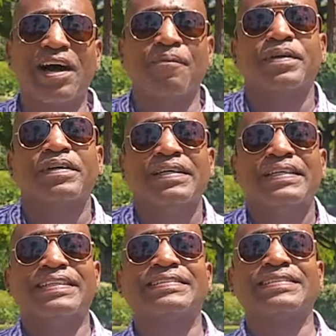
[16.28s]
up?
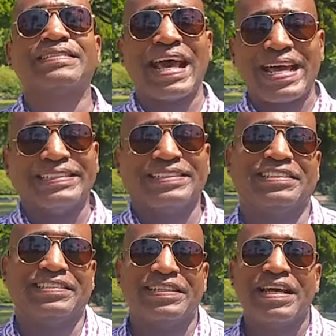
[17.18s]
This is
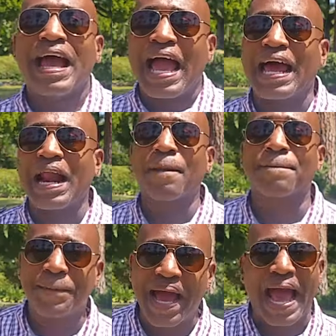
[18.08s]
Ace, and I'm
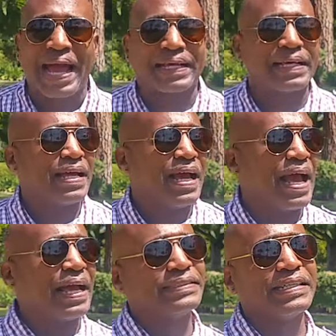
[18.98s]
back.
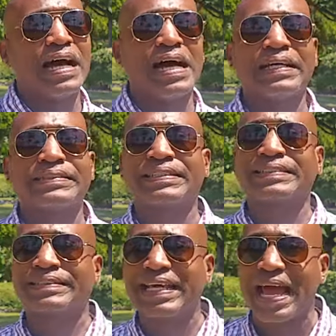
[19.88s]
And uh,
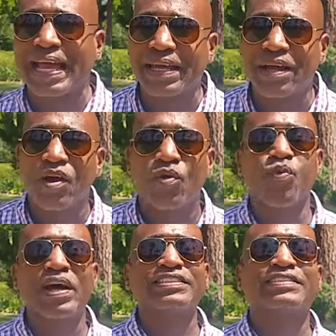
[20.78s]
today,
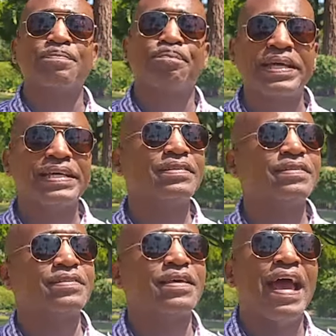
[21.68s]
rest in
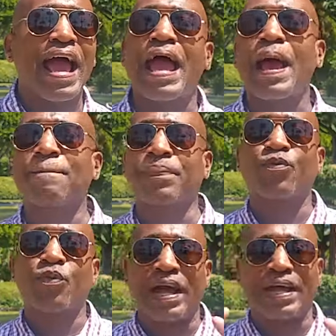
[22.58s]
peace,
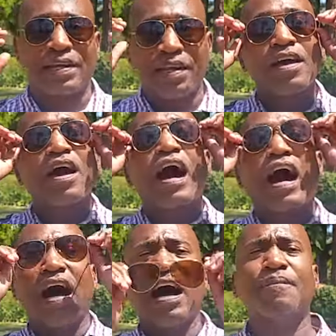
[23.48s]
Amber Rayne.
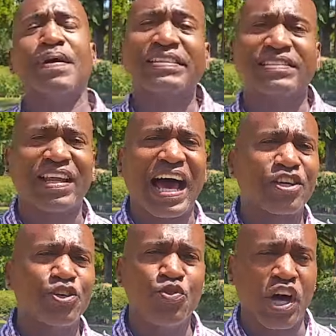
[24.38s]
Um, as a lot
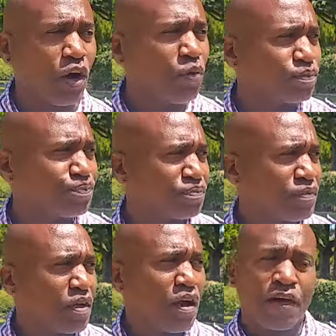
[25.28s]
of you know,
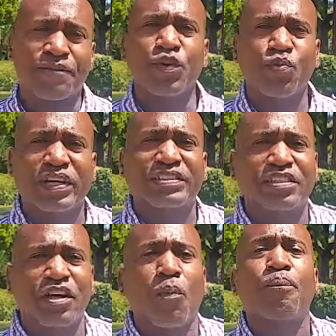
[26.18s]
a few weeks
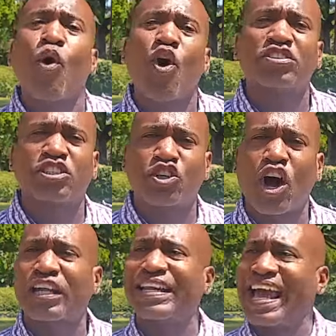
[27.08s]
ago, porn
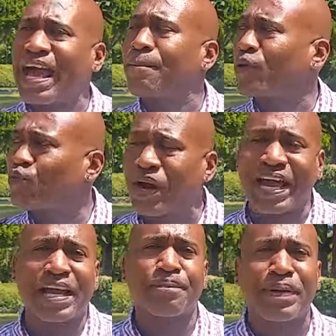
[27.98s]
starlet Amber
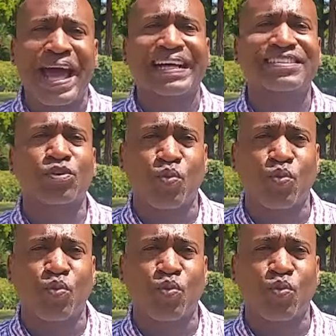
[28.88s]
Rayne passed